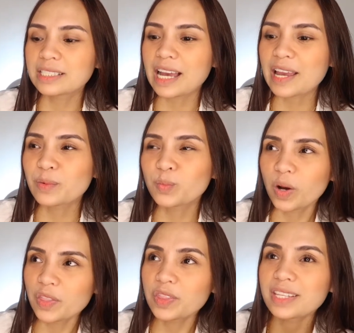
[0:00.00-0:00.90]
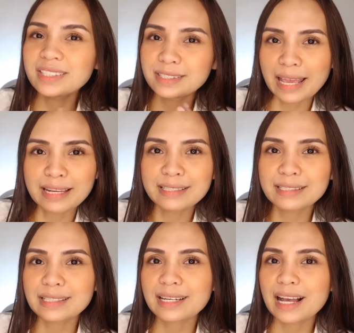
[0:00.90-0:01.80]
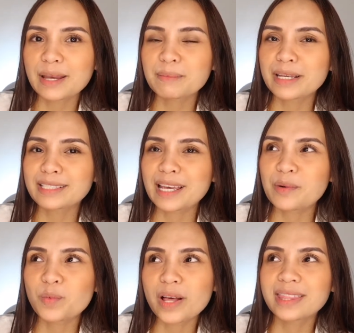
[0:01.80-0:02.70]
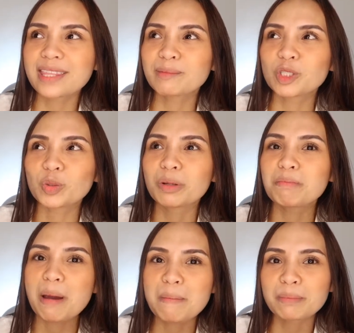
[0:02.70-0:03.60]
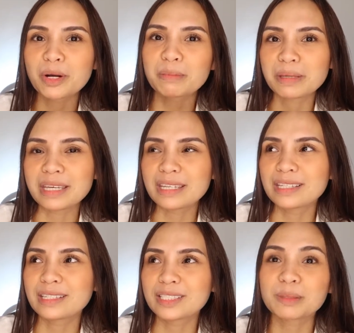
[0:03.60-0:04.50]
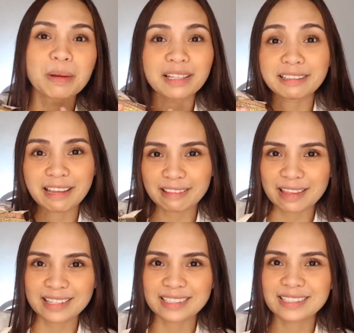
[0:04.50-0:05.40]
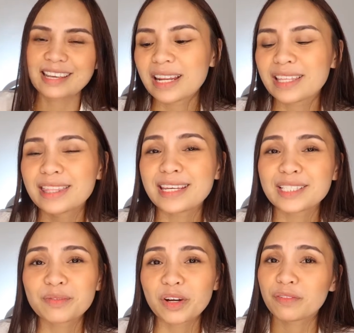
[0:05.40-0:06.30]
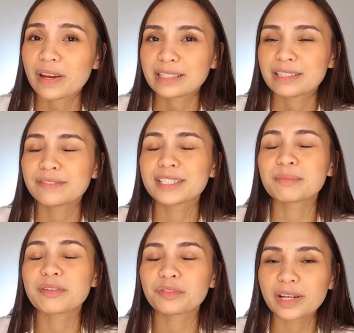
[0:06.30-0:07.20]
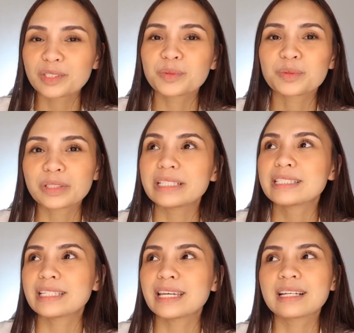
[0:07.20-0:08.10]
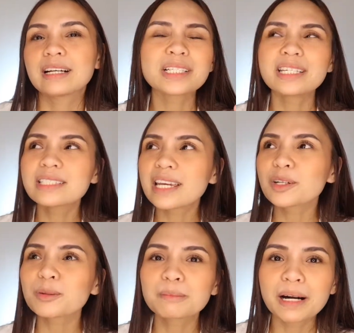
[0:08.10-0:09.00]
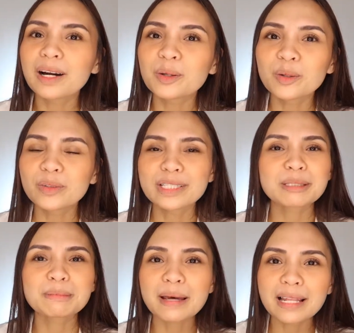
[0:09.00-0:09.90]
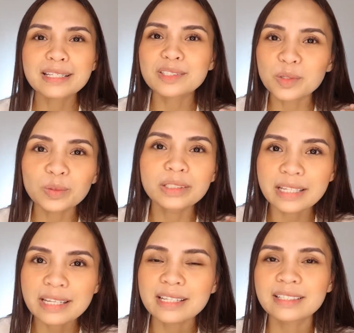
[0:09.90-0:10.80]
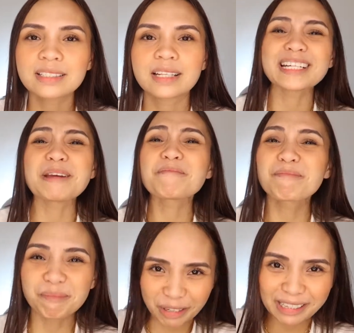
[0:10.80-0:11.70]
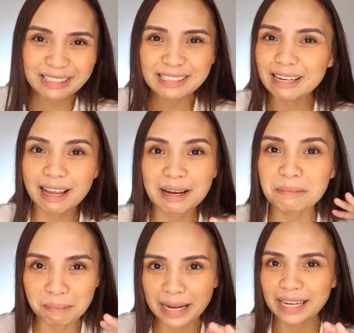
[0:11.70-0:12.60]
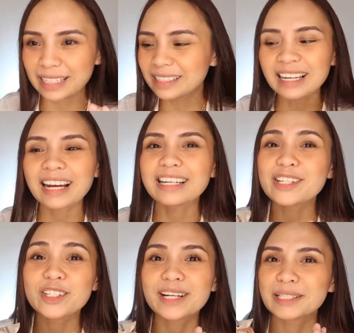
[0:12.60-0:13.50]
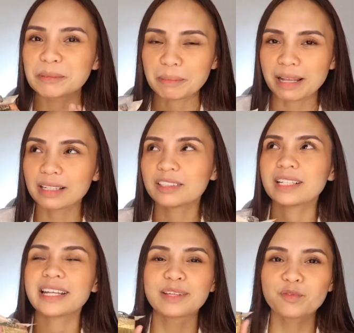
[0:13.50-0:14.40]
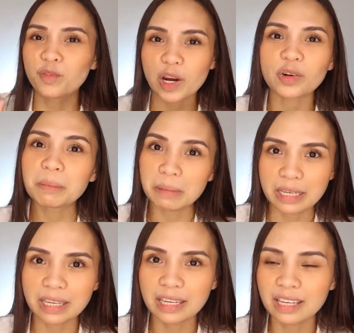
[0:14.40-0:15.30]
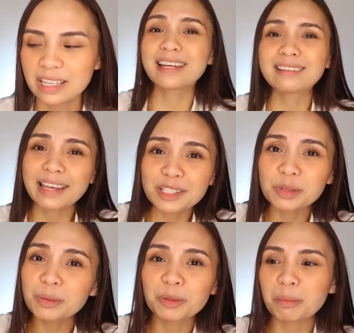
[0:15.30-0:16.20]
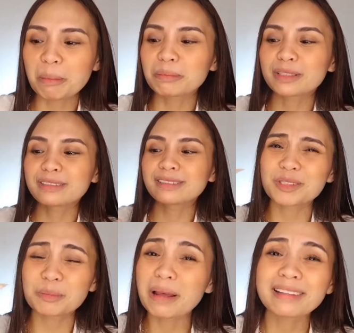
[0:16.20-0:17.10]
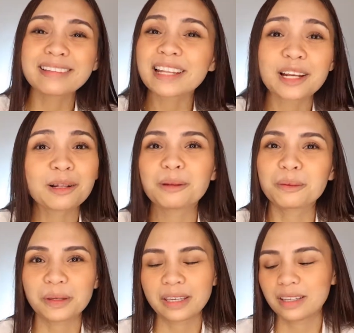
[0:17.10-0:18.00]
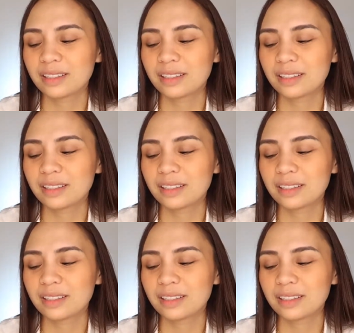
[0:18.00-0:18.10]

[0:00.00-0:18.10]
I want this scent, because I want them to remember me smelling like this. And I think it's very effective because my friends would really say, Liz Garibaho, the smell is so Liz. Like, na-imprint sa ilahang mind na kani siyang nga smell, like very me. I like to be remembered smelling like Chloe.